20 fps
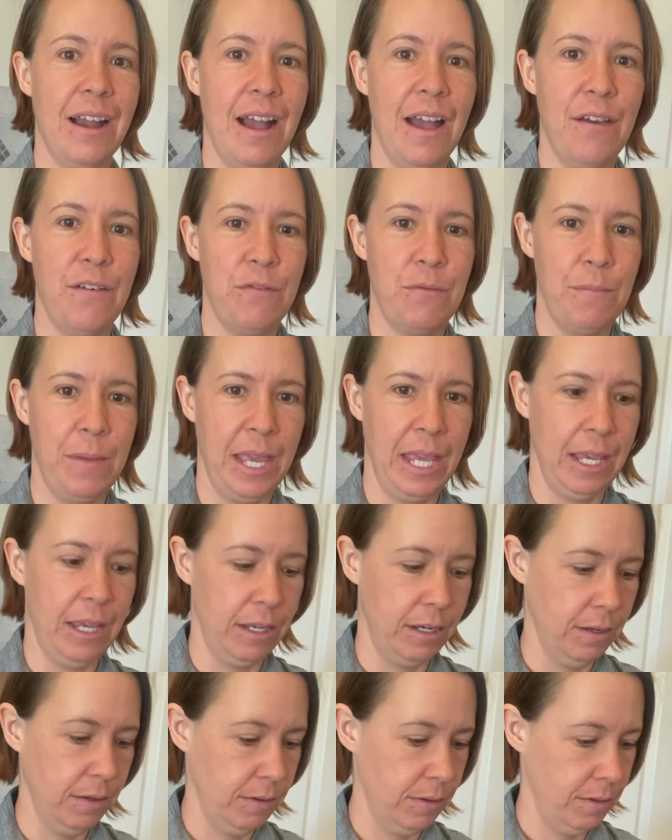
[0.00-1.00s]
I
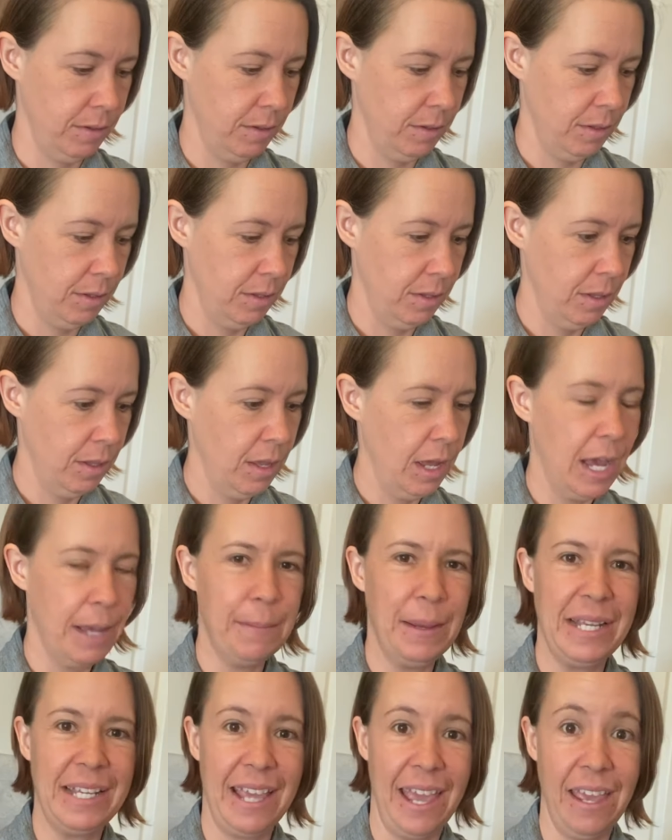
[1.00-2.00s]
made